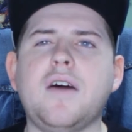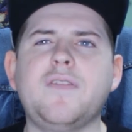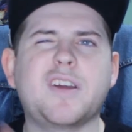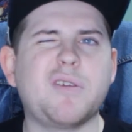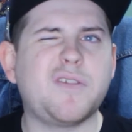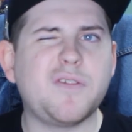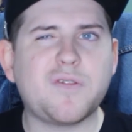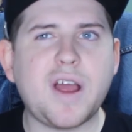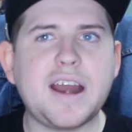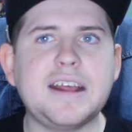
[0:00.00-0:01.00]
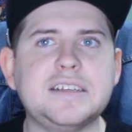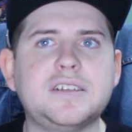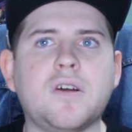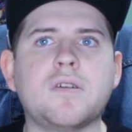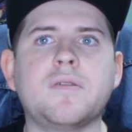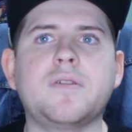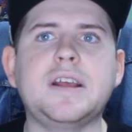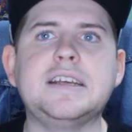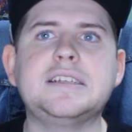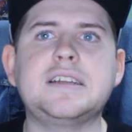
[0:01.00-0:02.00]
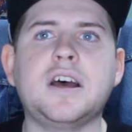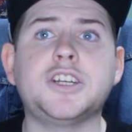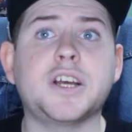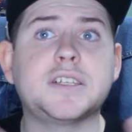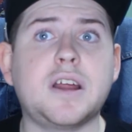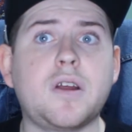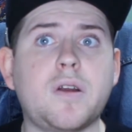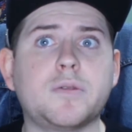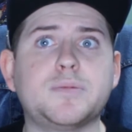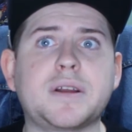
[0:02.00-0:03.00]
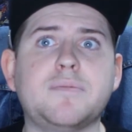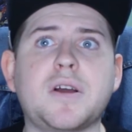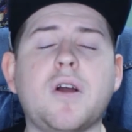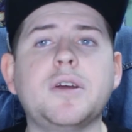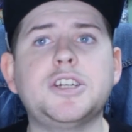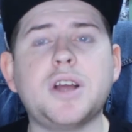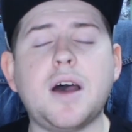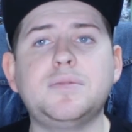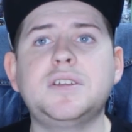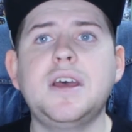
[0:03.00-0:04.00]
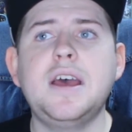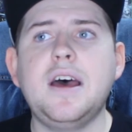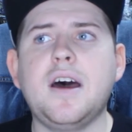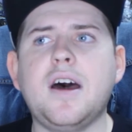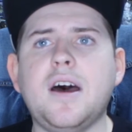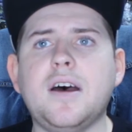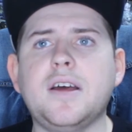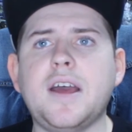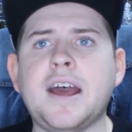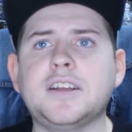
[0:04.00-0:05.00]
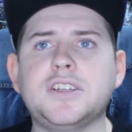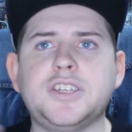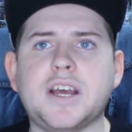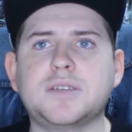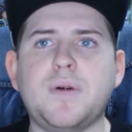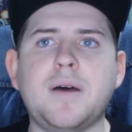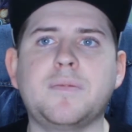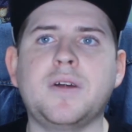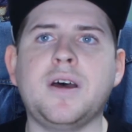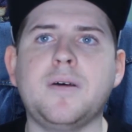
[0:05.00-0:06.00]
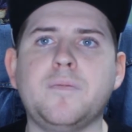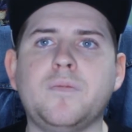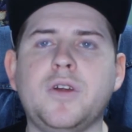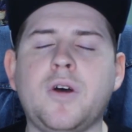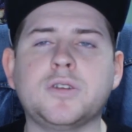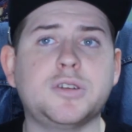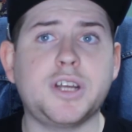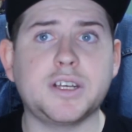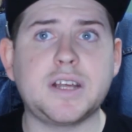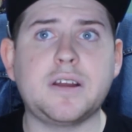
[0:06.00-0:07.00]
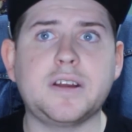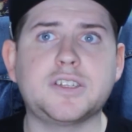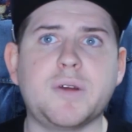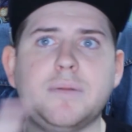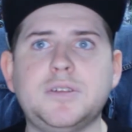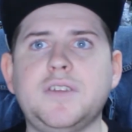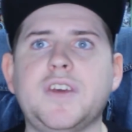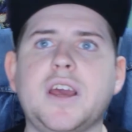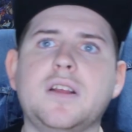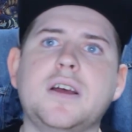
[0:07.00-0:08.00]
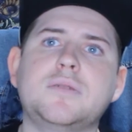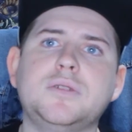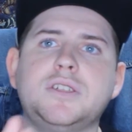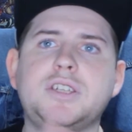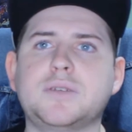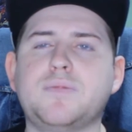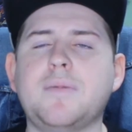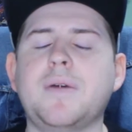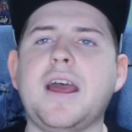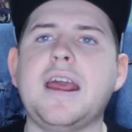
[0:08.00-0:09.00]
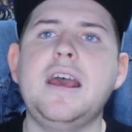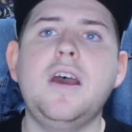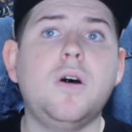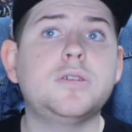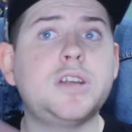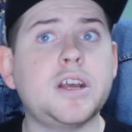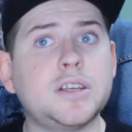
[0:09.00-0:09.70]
Figure Review Fridays are released. Check us out on our respective Mercari shops at Jack's Pop. Also check us out on Instagram, GVKcollectibles, Jack's Pop Guy. Also, check